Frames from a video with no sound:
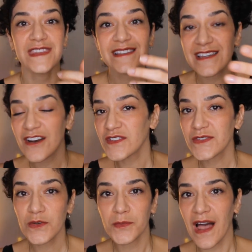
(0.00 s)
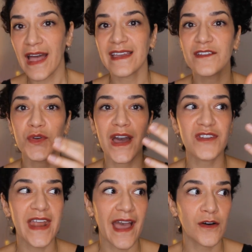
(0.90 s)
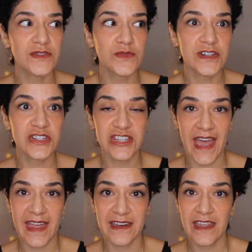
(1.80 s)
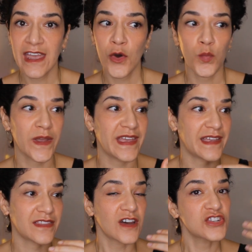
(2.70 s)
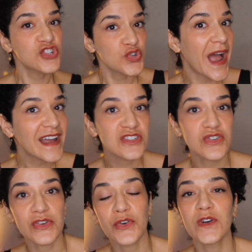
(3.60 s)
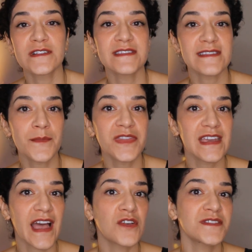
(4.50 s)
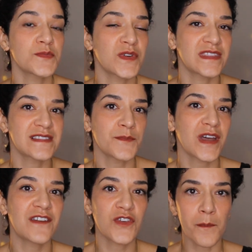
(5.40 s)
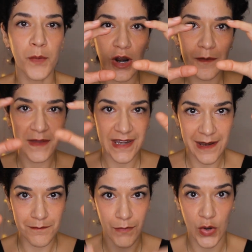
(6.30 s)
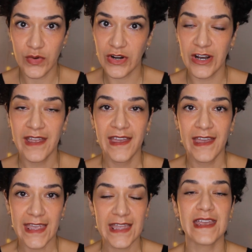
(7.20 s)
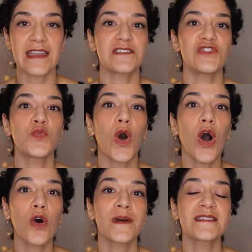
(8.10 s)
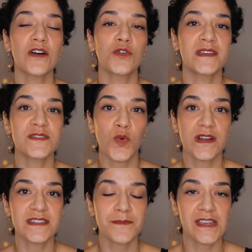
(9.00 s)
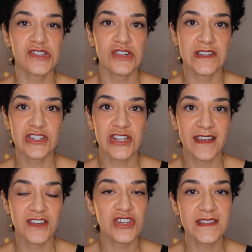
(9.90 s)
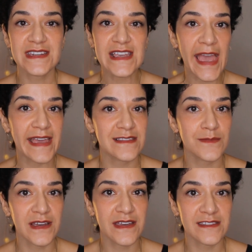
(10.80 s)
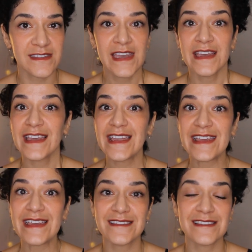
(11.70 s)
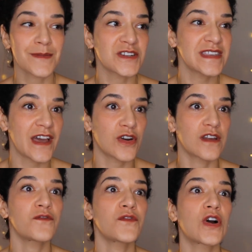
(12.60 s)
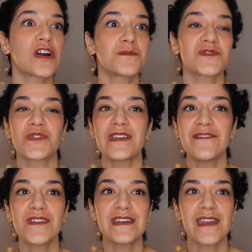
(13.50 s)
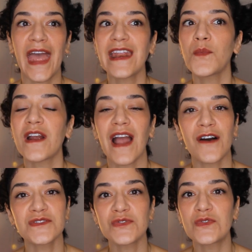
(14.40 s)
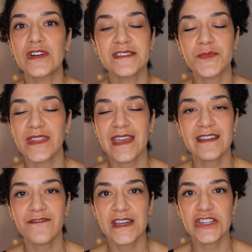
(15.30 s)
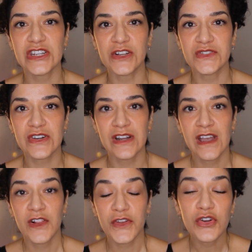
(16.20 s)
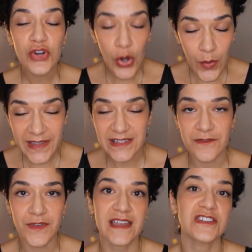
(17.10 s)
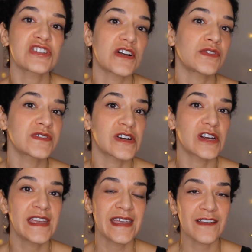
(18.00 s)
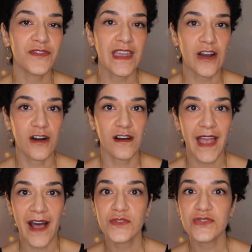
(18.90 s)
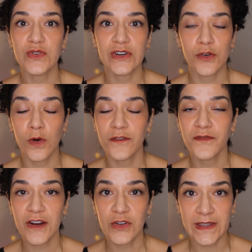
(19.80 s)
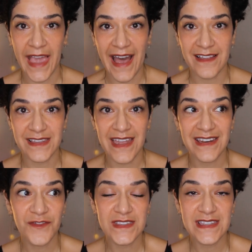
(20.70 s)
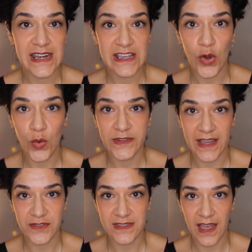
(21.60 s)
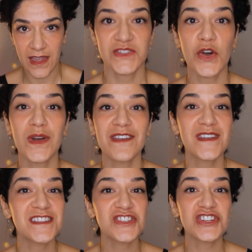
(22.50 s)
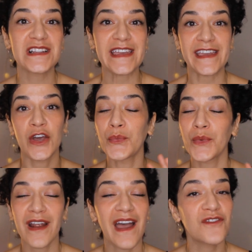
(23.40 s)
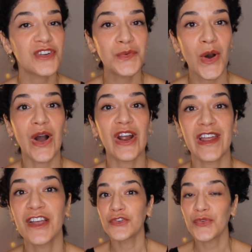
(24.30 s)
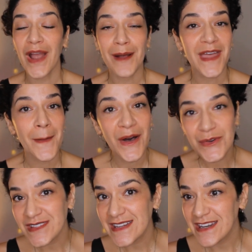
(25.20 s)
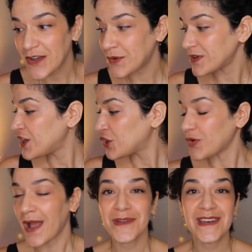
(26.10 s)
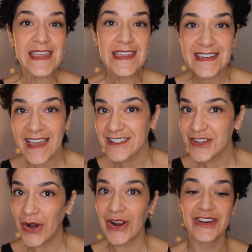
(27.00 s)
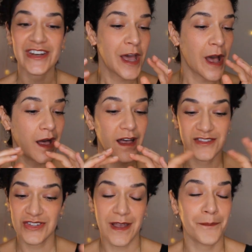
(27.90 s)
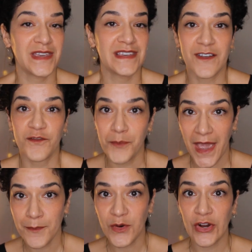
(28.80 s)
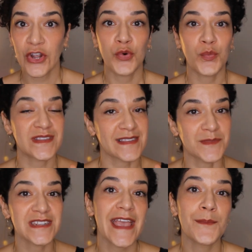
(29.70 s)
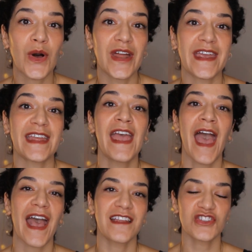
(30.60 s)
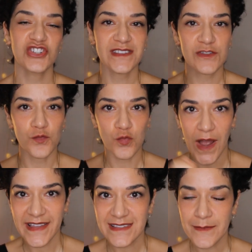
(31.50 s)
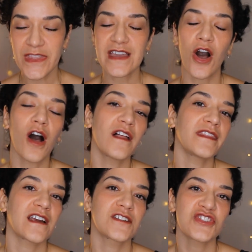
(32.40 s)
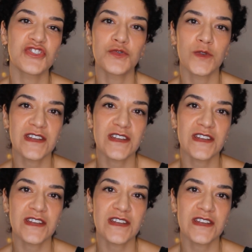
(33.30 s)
This can also apply if you have an outdoor shed with a tractor or something else with some kind of compartment and motor in it. You always, always want to make sure and check just in case, because kitties, especially out on farms or even anywhere outdoors where they can find shelter, they're going to find shelter if they are outdoor or feral cats and if it's getting cold outside. So if it's chilly, wherever you are, grab that post-it note, grab an index card, a piece of paper with some tape on it, and just write something on there to